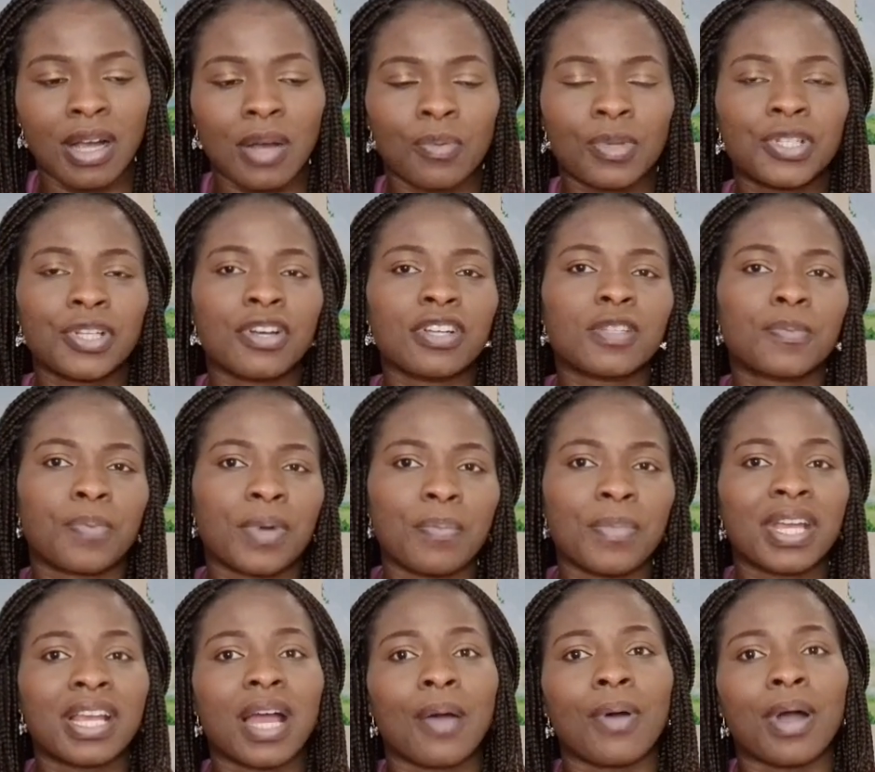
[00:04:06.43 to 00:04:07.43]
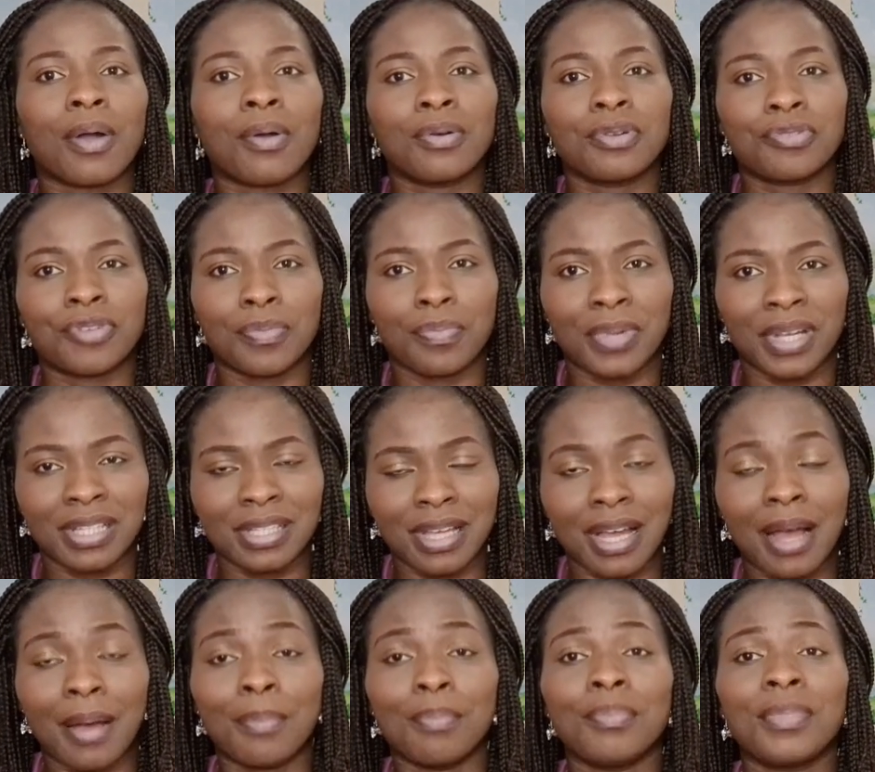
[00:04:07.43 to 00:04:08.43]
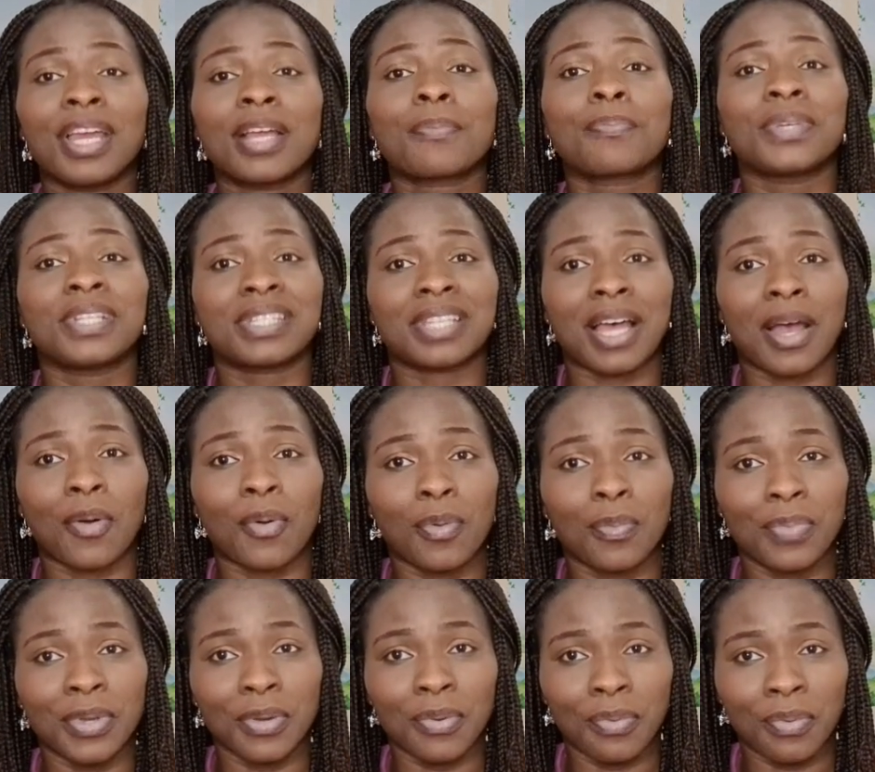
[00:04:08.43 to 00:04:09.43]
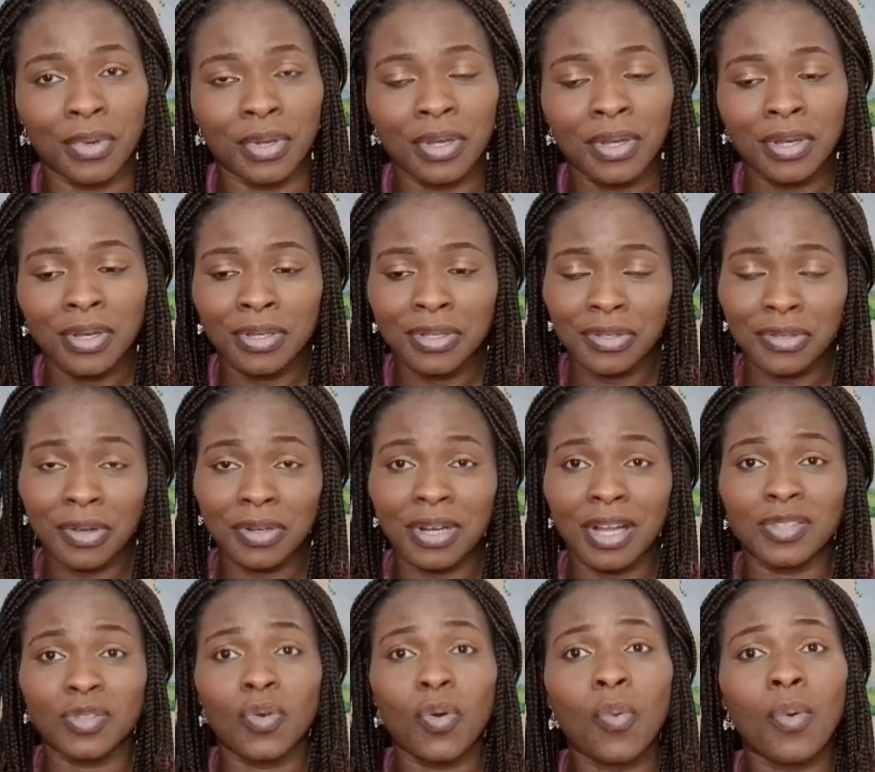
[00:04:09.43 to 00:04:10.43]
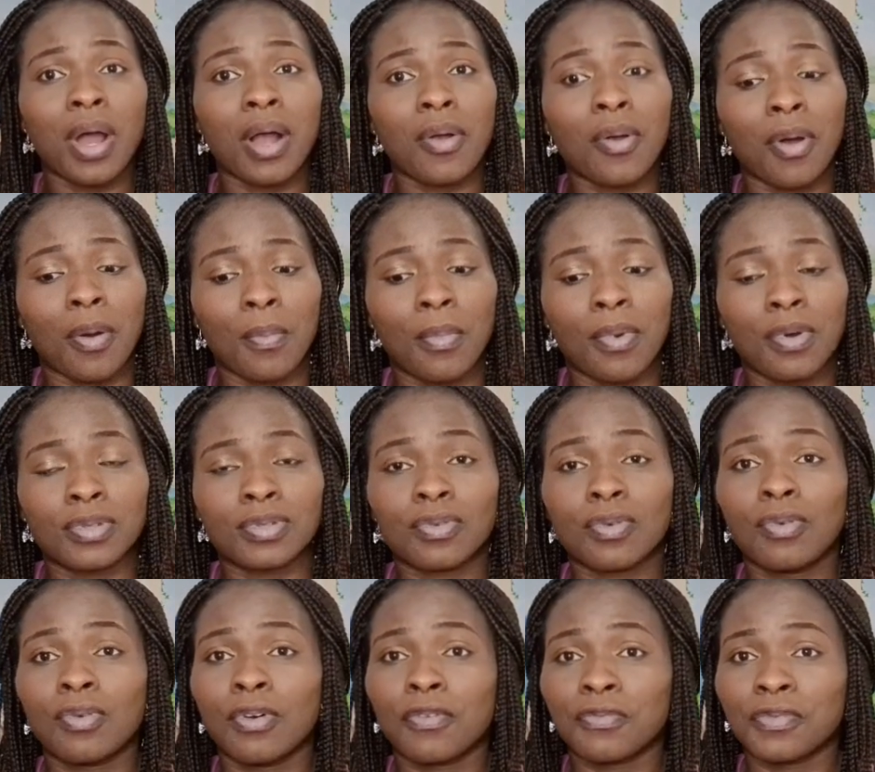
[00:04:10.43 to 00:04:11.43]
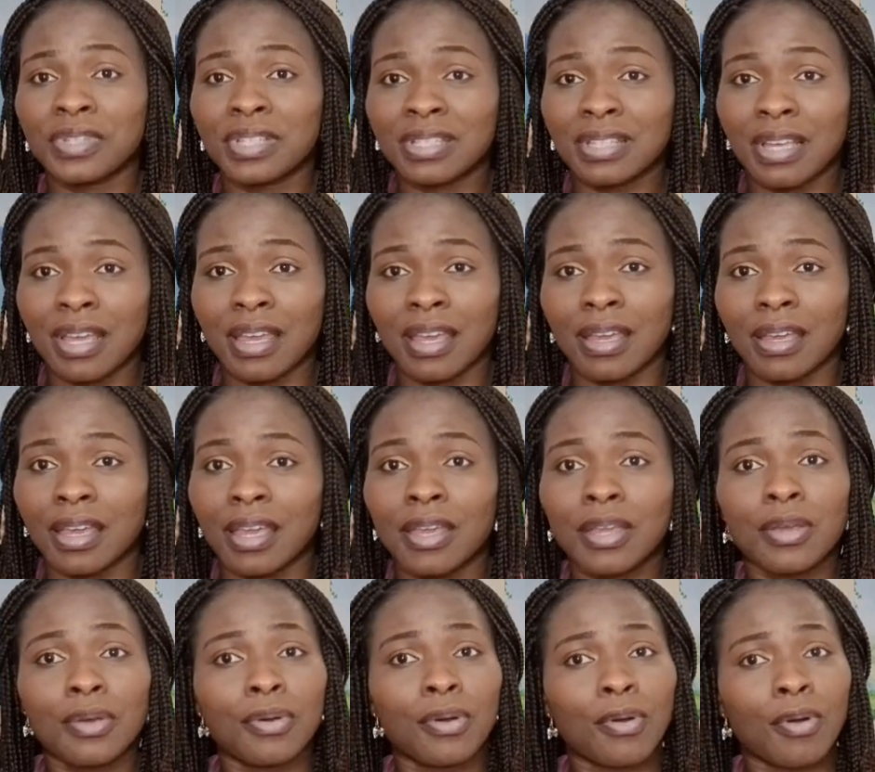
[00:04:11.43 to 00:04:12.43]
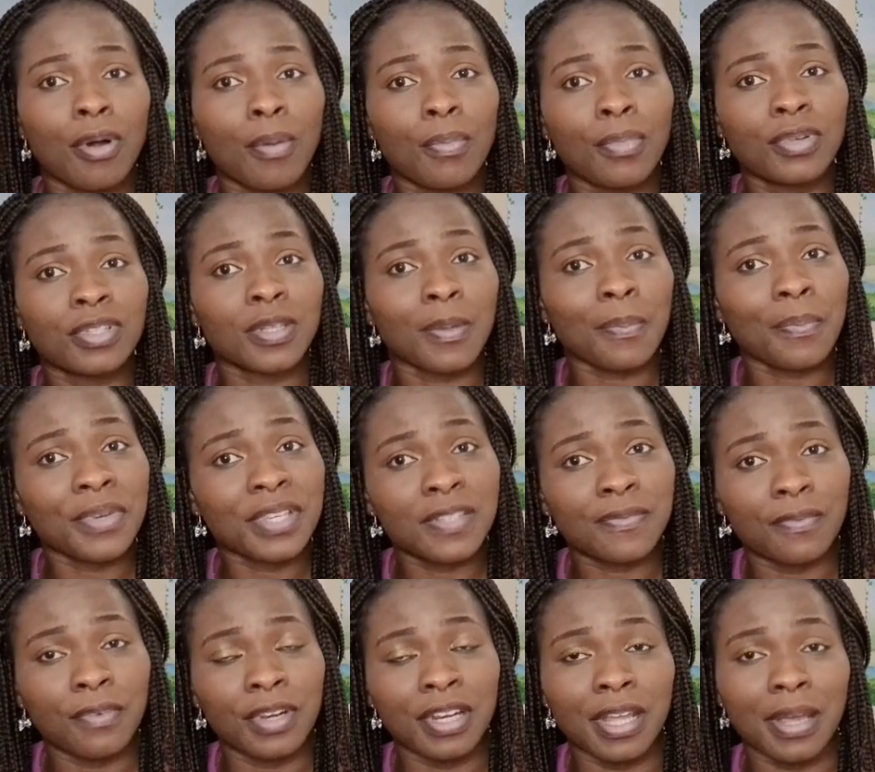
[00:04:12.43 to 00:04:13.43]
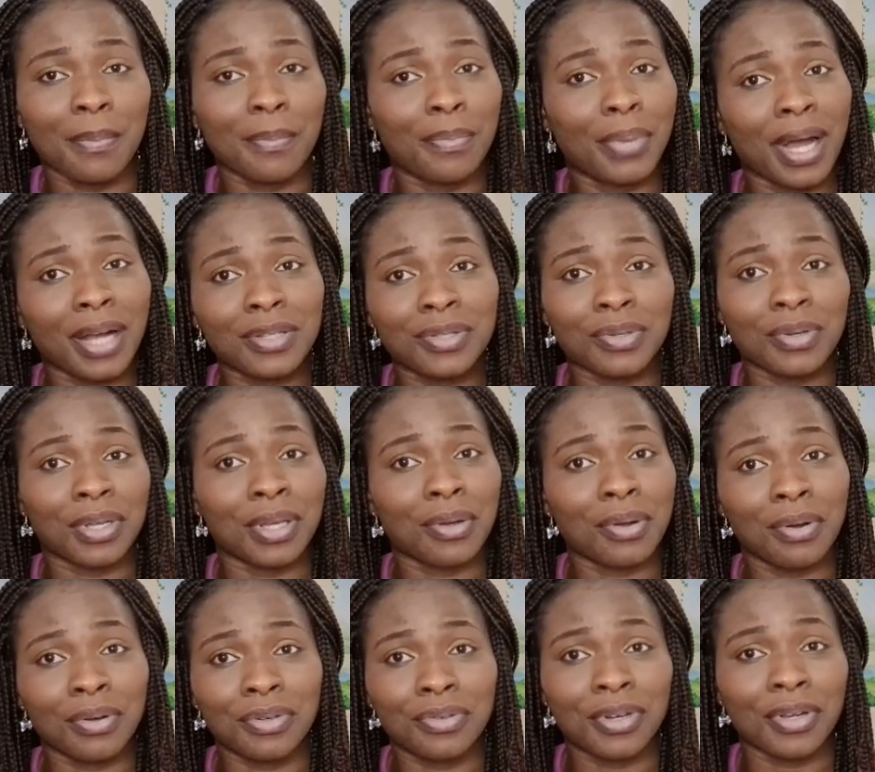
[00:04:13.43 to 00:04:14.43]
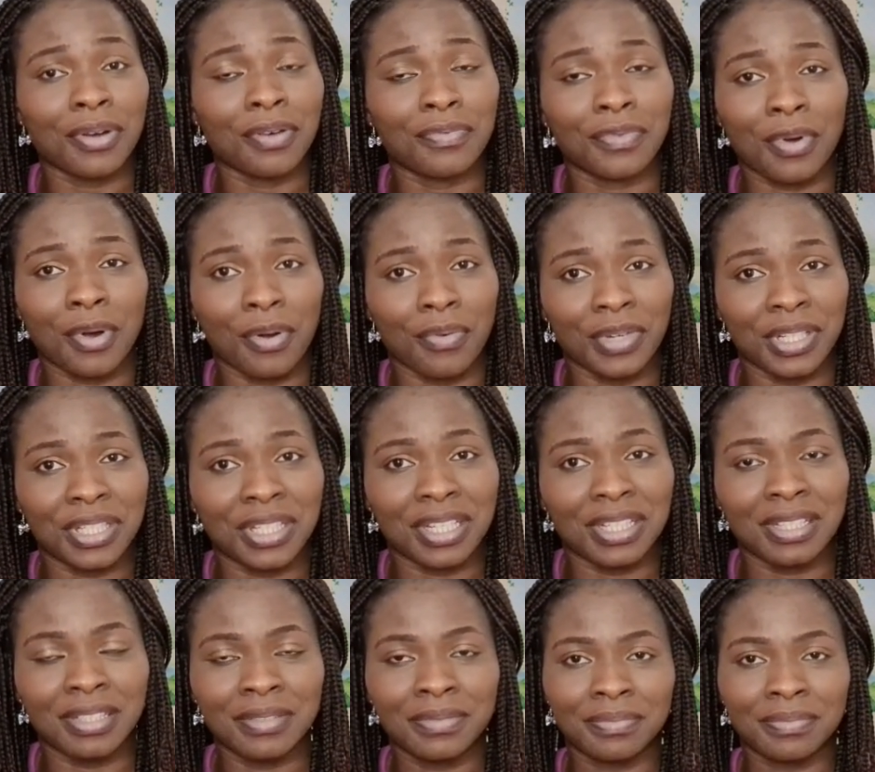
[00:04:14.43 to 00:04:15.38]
We just pray make our country better, make Peter Obi win, so that Oman commons, Uno fit stay again, it will come out peacefully back to a country of origin.